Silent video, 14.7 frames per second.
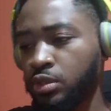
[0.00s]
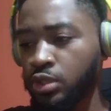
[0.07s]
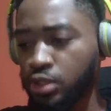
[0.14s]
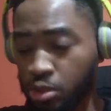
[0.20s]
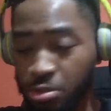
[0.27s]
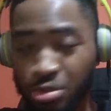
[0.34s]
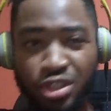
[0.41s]

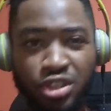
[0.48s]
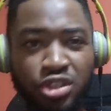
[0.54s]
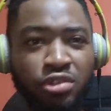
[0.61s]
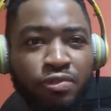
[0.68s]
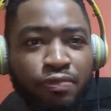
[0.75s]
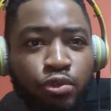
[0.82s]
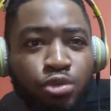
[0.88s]
something's
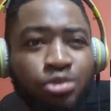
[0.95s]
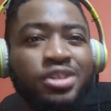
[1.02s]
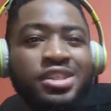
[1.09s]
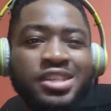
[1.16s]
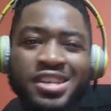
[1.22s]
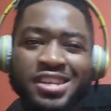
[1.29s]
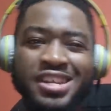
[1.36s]
a foot.
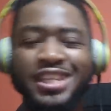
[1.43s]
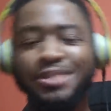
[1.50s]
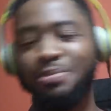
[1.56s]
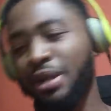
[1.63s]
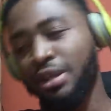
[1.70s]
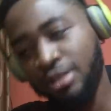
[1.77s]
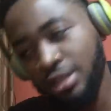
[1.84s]
Yeah, that's
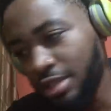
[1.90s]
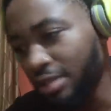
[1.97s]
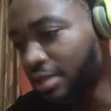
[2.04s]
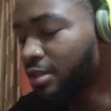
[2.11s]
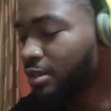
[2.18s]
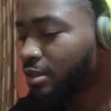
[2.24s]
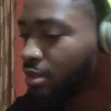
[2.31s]
my
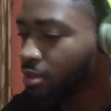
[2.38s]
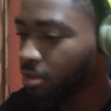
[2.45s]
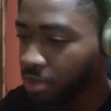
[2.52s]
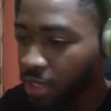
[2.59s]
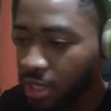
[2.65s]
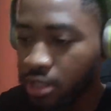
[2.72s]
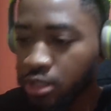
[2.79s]
dick.
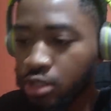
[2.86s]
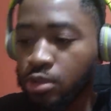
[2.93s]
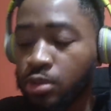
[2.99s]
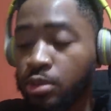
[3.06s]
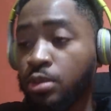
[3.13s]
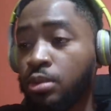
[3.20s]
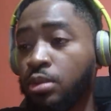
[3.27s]
Okay, let's go.